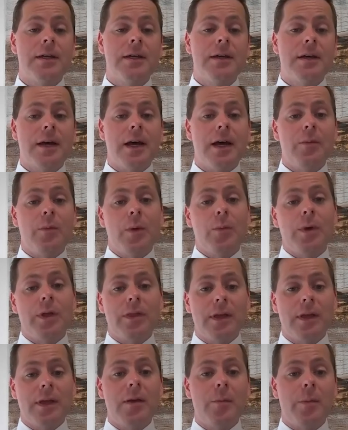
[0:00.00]
And when we
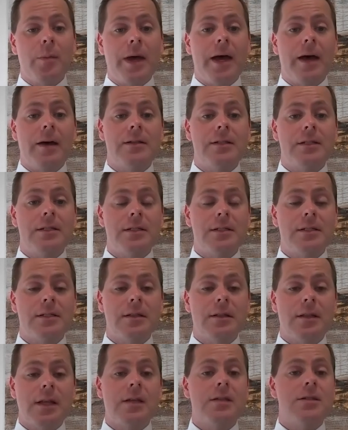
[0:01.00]
think about
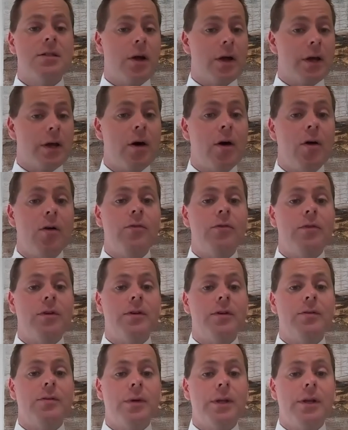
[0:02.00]
things like
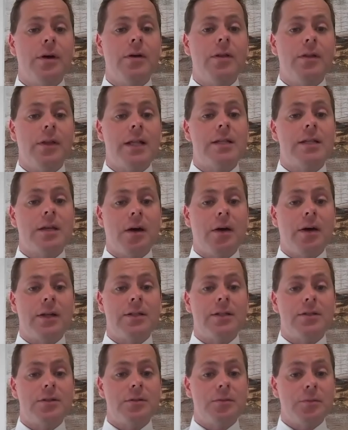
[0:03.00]
COVID, we know that that's going
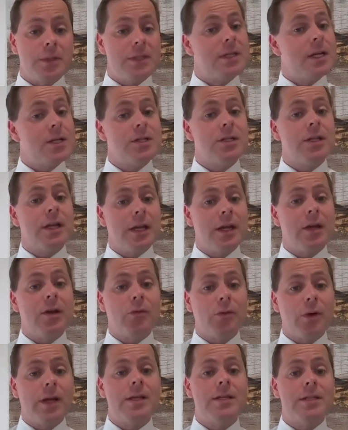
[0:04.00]
to potentially
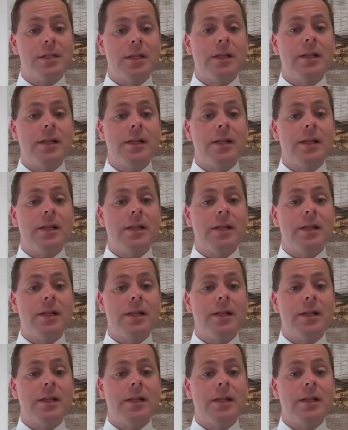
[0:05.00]
increase the